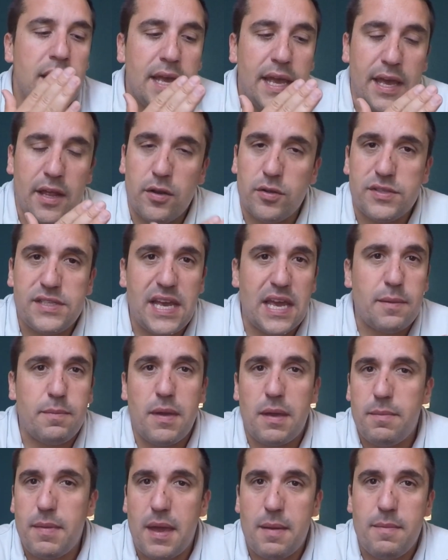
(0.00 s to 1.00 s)
It'll take
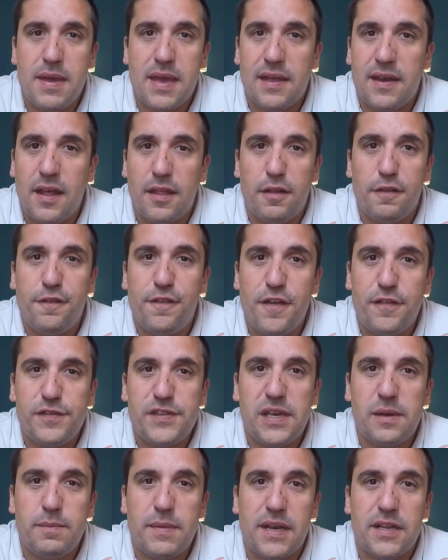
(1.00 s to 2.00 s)
me maybe another
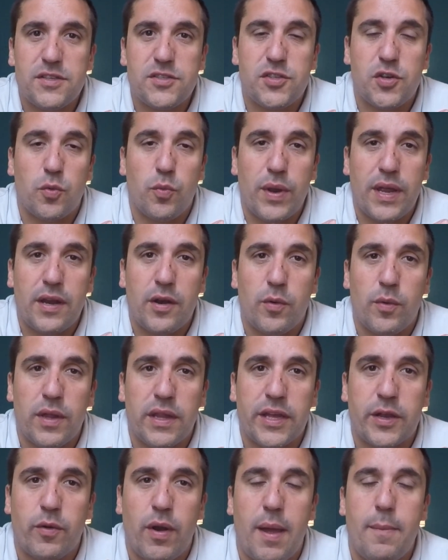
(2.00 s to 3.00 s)
15 minutes to read a
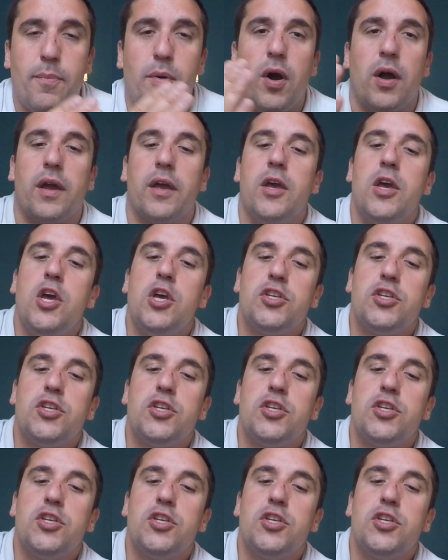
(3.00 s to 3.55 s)
really great book.